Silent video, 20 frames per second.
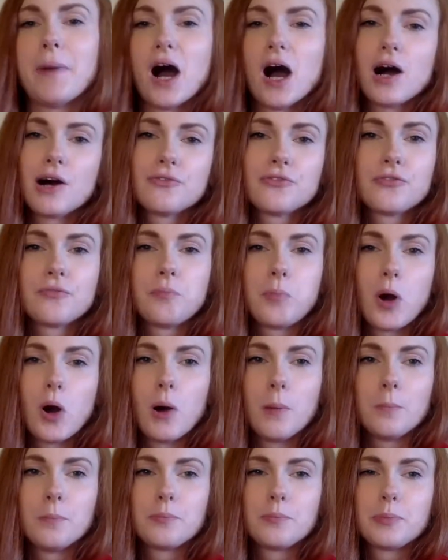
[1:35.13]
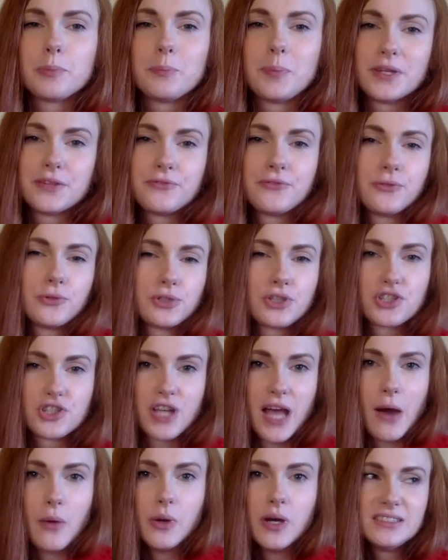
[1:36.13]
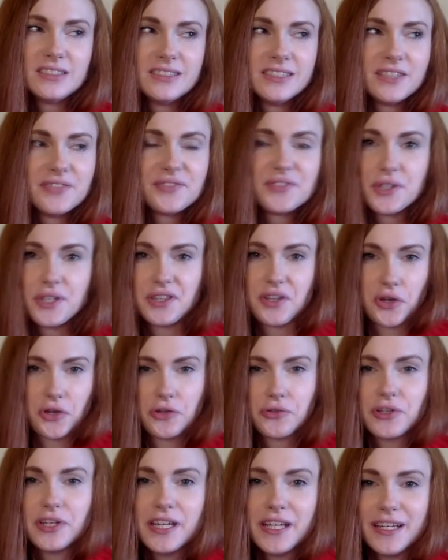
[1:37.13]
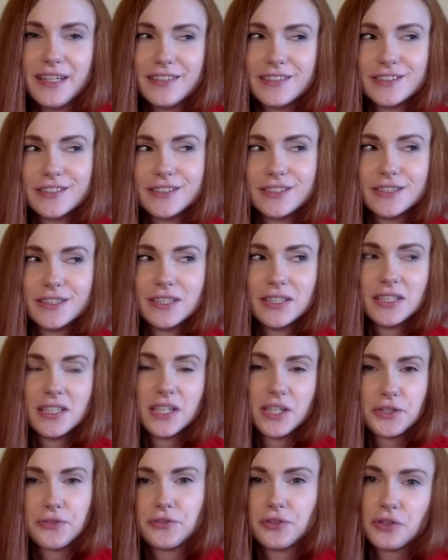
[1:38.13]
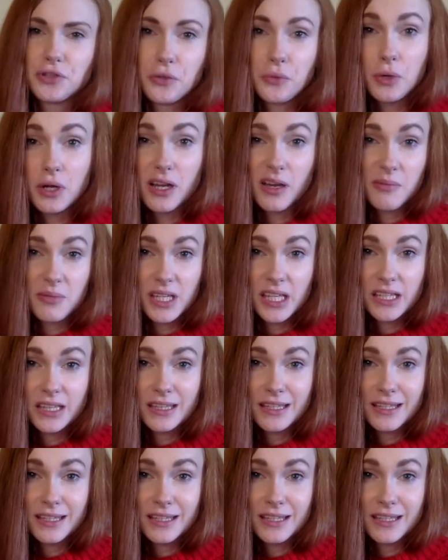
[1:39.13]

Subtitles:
bath bomb, but for the shower, if you're in a hurry. If you know what I mean.